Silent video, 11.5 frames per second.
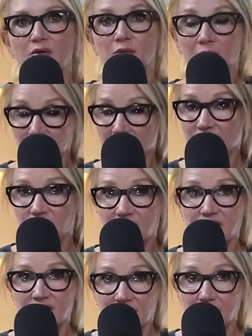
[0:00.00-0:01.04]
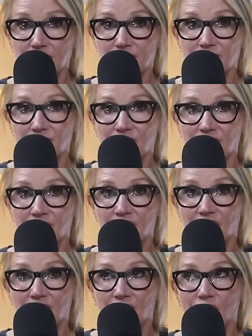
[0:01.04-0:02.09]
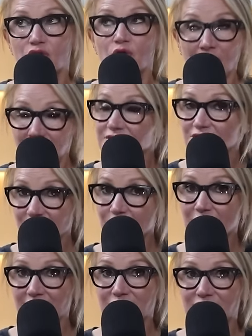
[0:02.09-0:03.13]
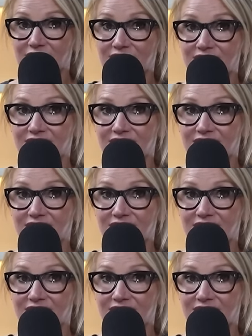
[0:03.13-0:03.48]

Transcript: Remember what I said at the top? You have to slow down.